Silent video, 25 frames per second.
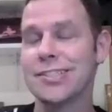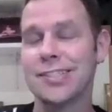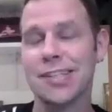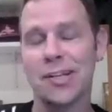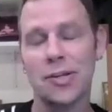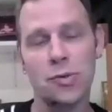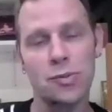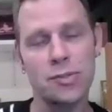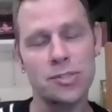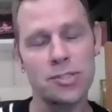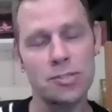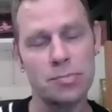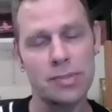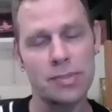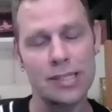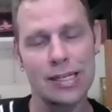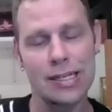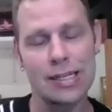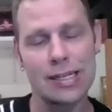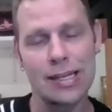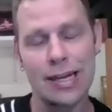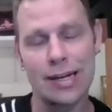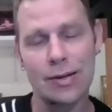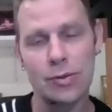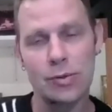I was a
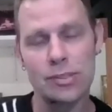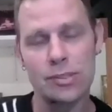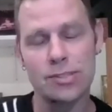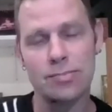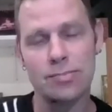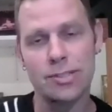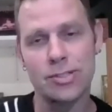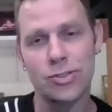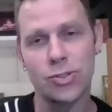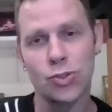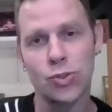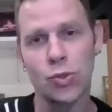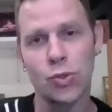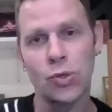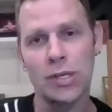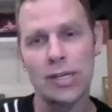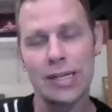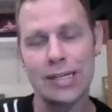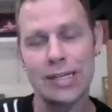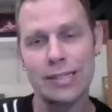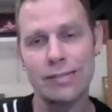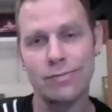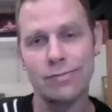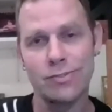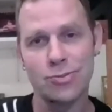bit torn.
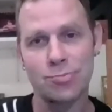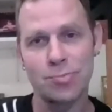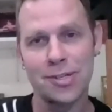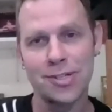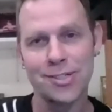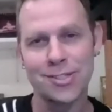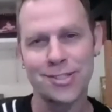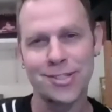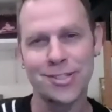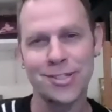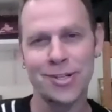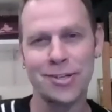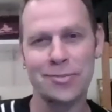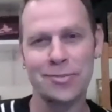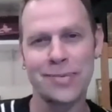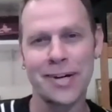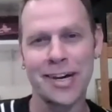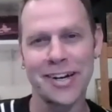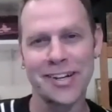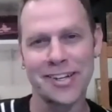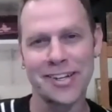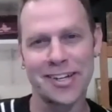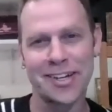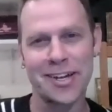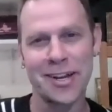I even spoke to you
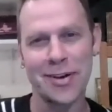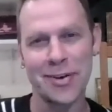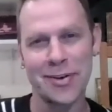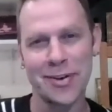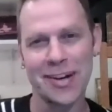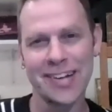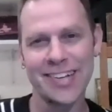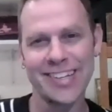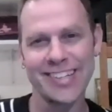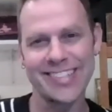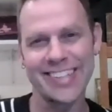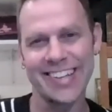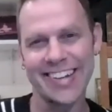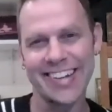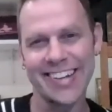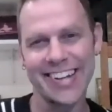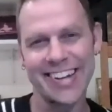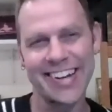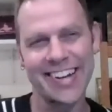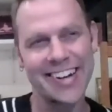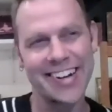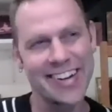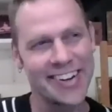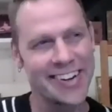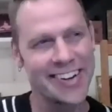about it. I was like,
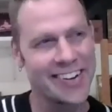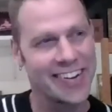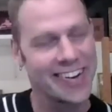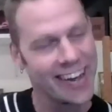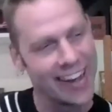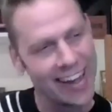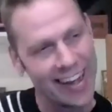I don't know.